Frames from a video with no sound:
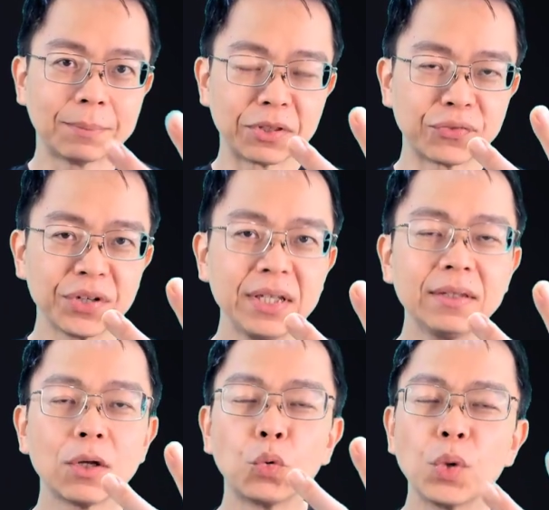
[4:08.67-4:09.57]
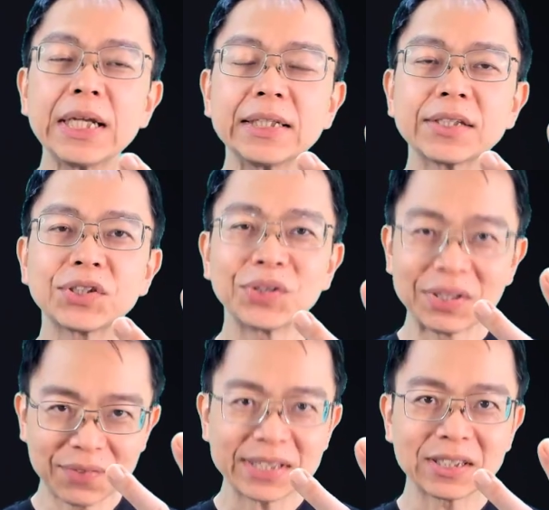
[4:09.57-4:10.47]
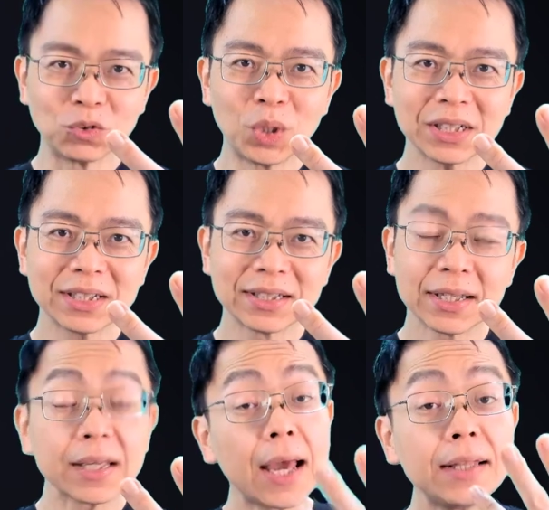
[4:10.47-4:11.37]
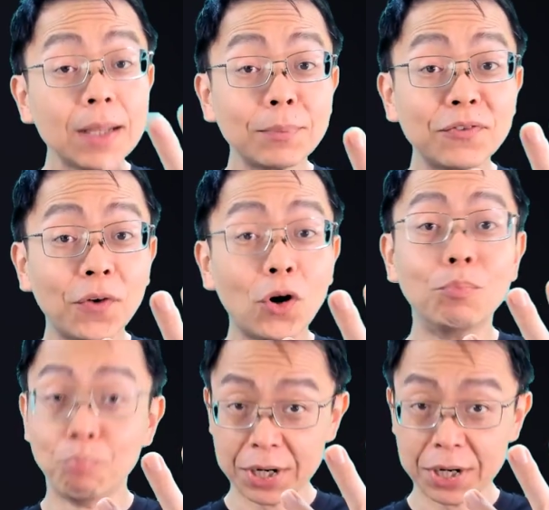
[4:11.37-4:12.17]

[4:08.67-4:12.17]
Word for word: Number three, the willingness to invest in work. And number four,